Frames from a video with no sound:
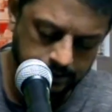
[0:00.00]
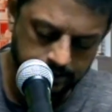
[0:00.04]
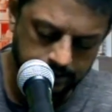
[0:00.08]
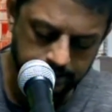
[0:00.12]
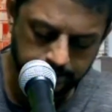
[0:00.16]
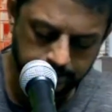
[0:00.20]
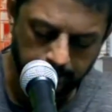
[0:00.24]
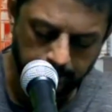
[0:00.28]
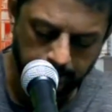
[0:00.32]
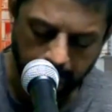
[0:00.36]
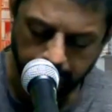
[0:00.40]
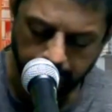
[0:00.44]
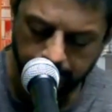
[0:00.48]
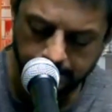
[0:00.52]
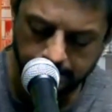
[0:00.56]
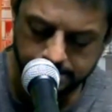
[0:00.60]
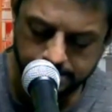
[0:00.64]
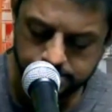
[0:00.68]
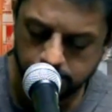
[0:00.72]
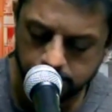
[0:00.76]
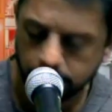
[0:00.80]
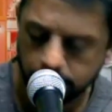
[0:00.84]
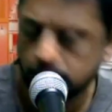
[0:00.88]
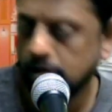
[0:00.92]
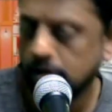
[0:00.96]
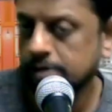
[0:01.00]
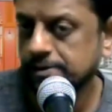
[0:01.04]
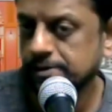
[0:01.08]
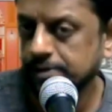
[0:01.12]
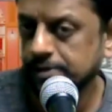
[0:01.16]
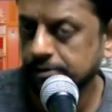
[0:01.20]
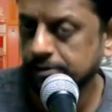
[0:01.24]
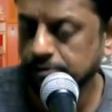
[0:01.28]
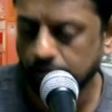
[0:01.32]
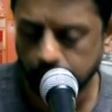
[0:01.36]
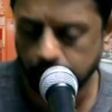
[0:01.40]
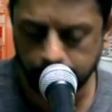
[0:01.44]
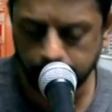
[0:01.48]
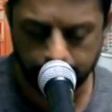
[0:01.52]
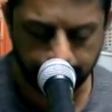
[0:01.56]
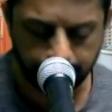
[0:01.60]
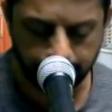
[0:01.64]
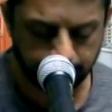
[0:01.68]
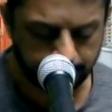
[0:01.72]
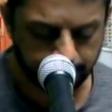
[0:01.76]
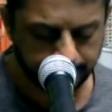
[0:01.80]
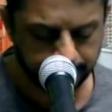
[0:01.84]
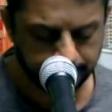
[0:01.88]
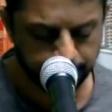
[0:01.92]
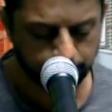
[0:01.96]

see bible does not call itself the holy bible but